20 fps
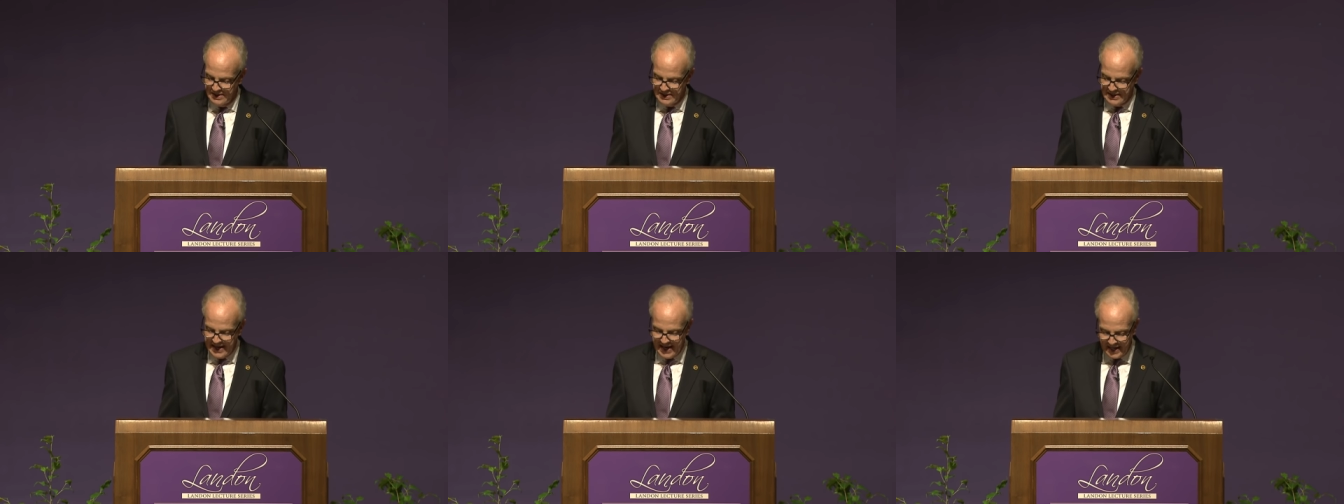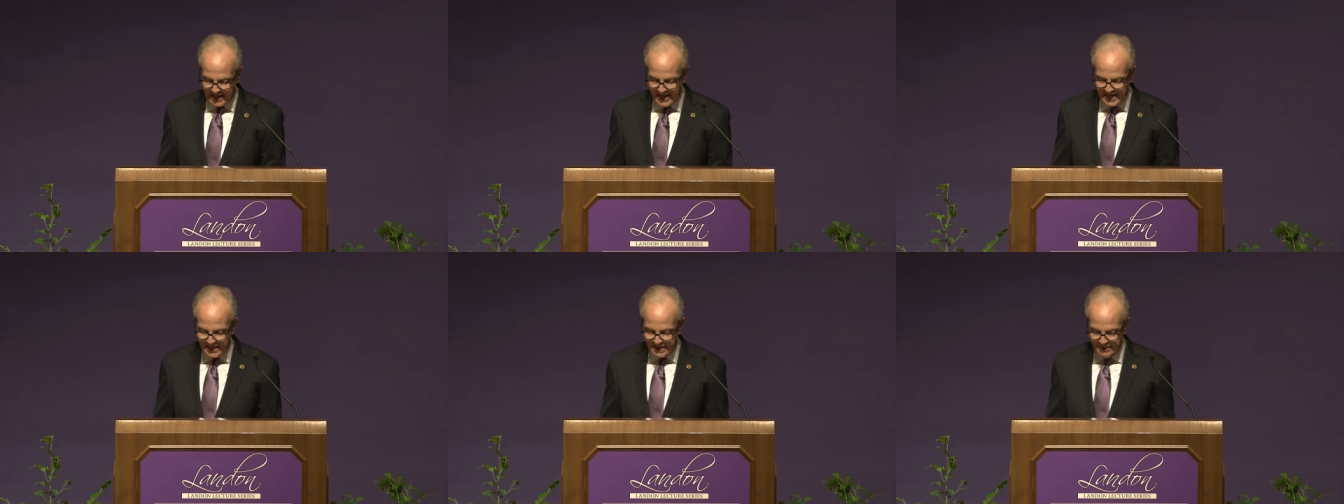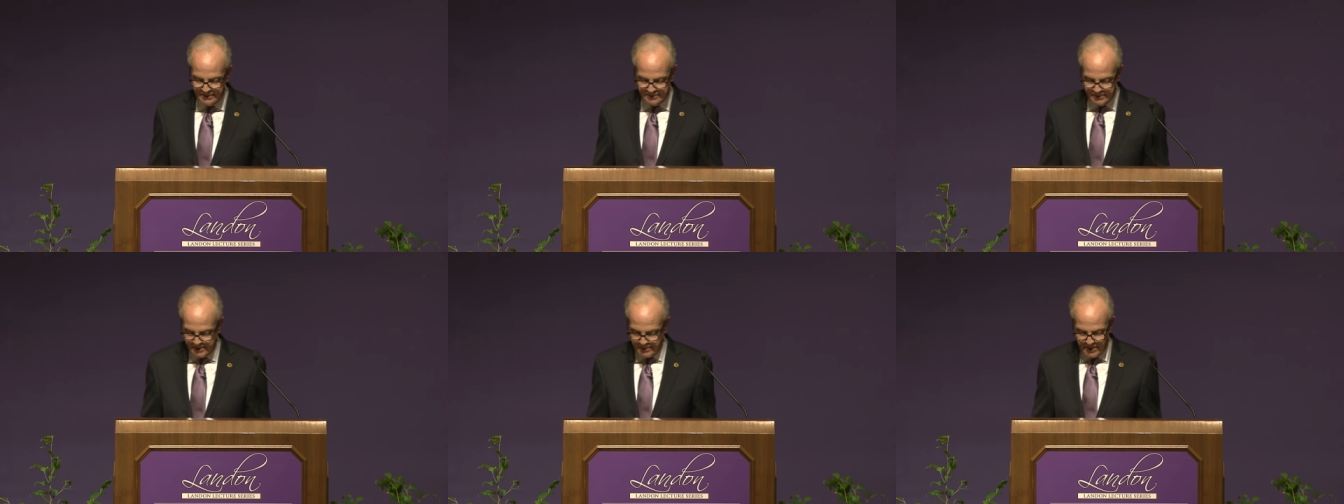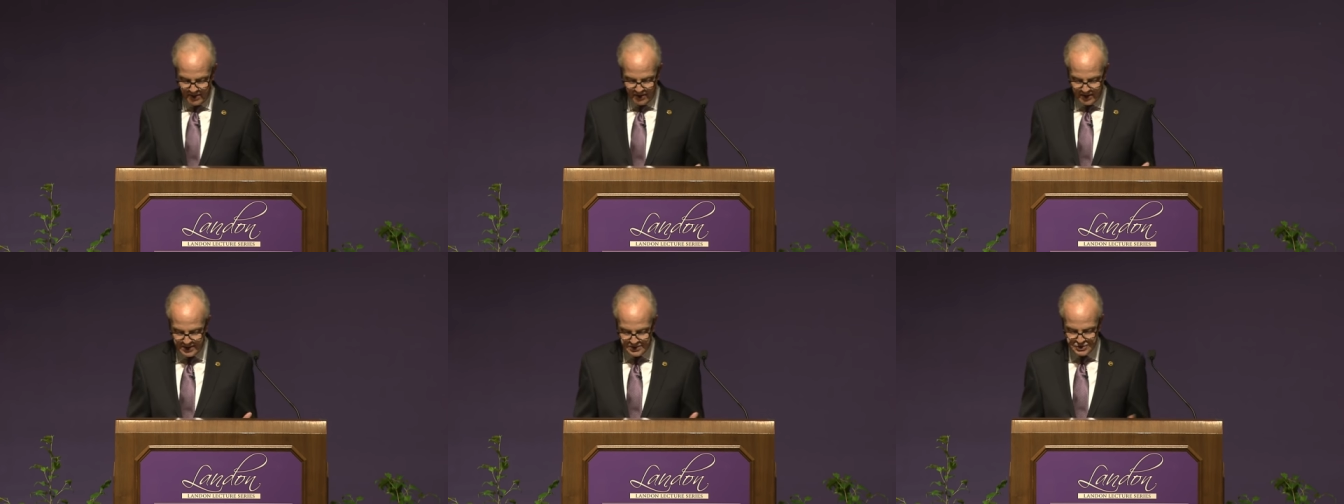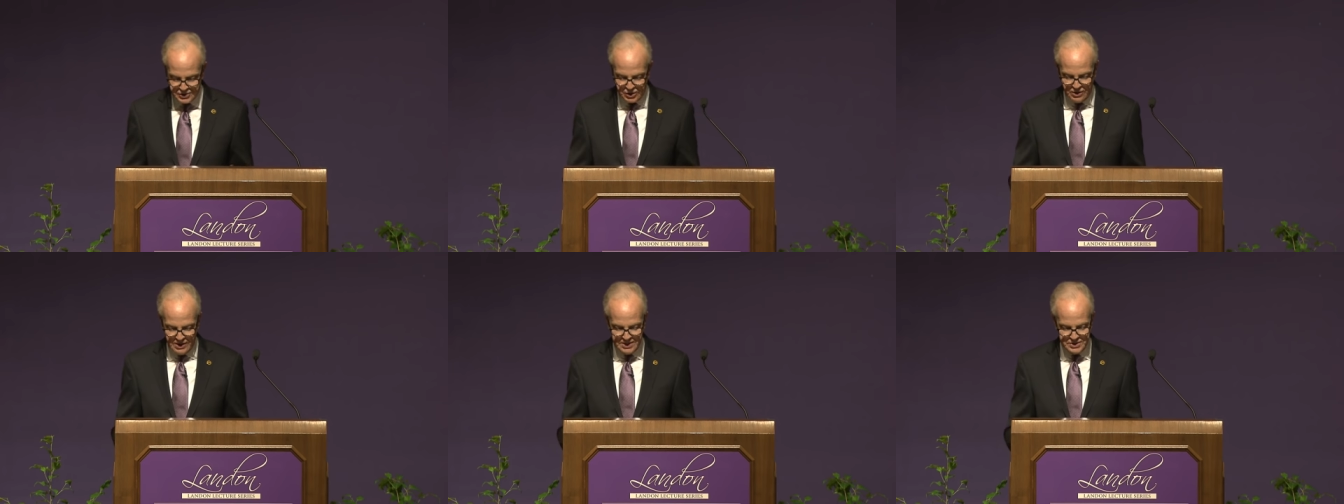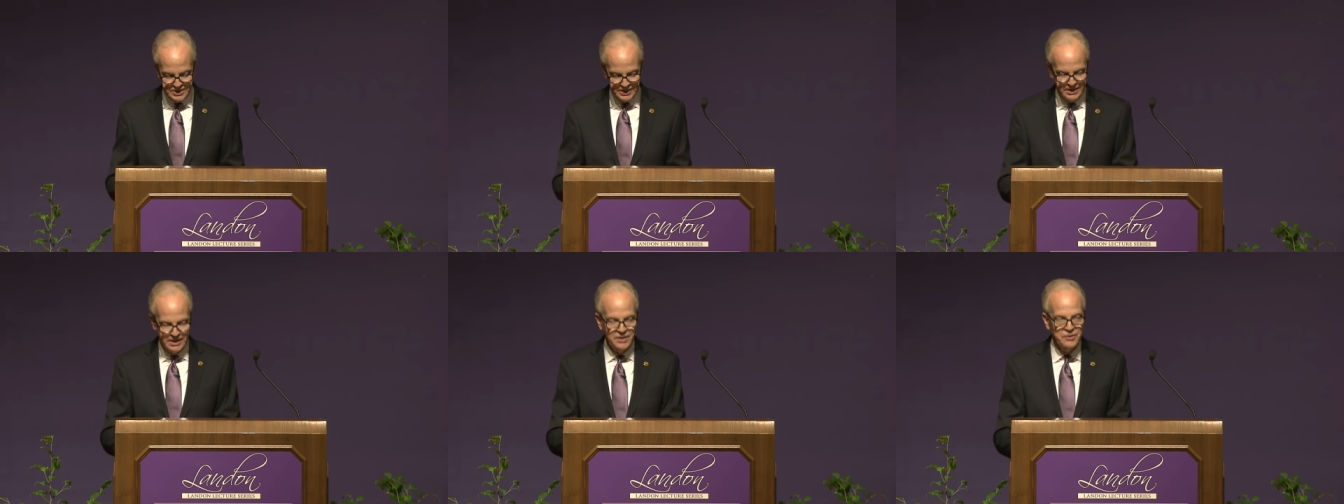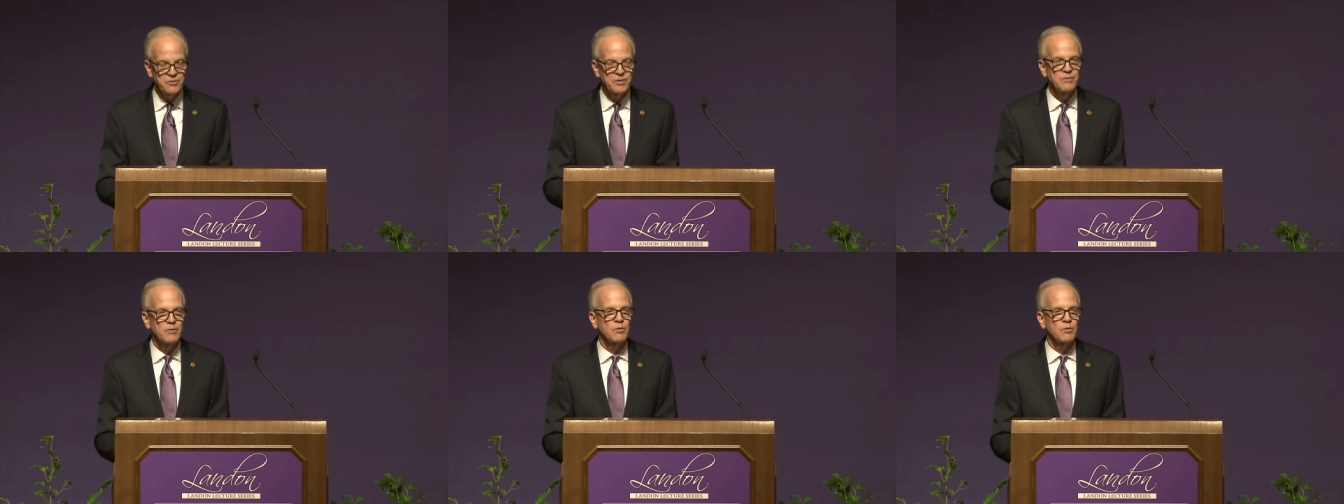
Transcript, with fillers: I, like Americans across the country,